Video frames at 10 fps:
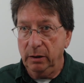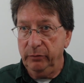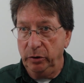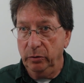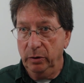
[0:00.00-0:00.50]

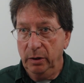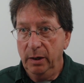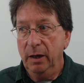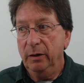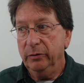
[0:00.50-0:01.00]
cover you.
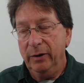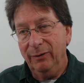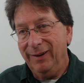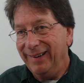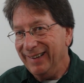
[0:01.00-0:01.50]
So I
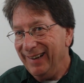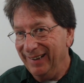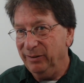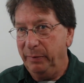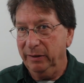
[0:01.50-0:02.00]
don't like that
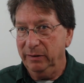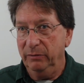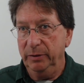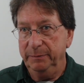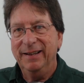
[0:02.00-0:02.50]
aspect of
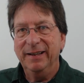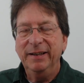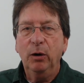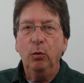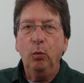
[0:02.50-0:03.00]
it.
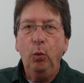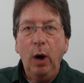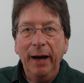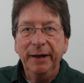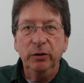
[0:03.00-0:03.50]
Now,
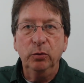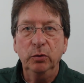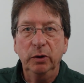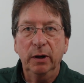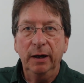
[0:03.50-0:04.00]
why do
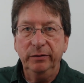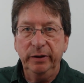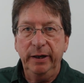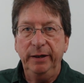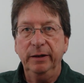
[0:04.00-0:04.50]
I
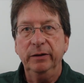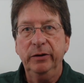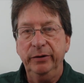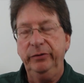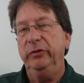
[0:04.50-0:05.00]
say
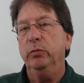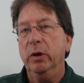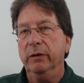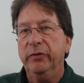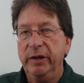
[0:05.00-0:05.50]
this is
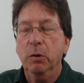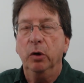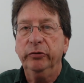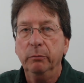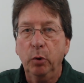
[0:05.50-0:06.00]
one of the
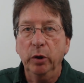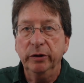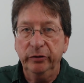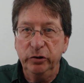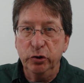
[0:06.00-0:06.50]
most
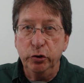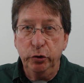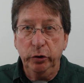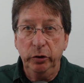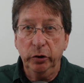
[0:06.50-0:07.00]
important decisions
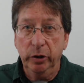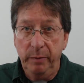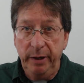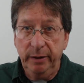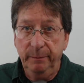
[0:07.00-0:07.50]
you're going to
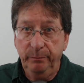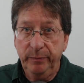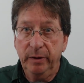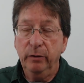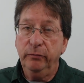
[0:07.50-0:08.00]
make?
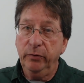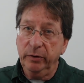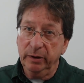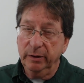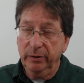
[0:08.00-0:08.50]

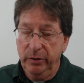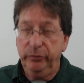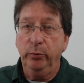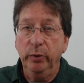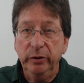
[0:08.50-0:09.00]
For
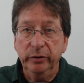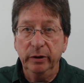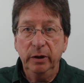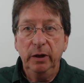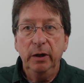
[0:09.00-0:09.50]
this
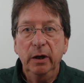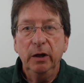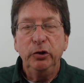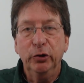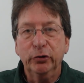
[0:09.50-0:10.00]
reason.
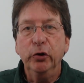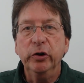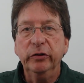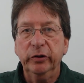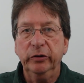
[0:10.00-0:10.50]
You're
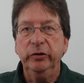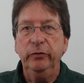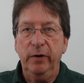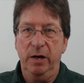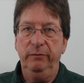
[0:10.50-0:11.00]
turning
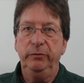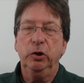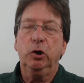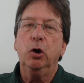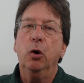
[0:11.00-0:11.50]
65.
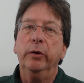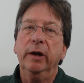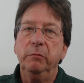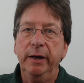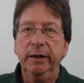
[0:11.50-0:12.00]
You're going
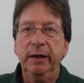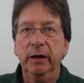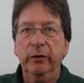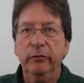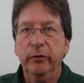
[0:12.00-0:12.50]
on
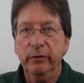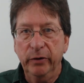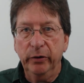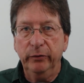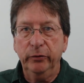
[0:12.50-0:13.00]
Medicare for the
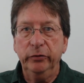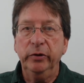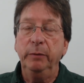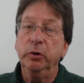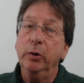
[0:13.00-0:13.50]
very first
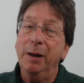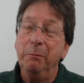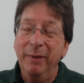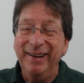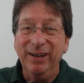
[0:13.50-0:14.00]
time. You're going
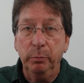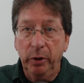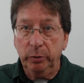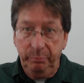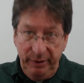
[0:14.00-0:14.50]
on Medicare
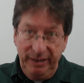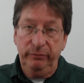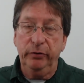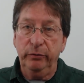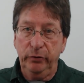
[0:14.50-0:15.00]
Part B
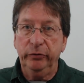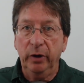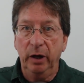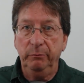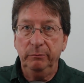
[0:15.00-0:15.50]
for the first
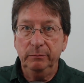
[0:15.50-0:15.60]
time.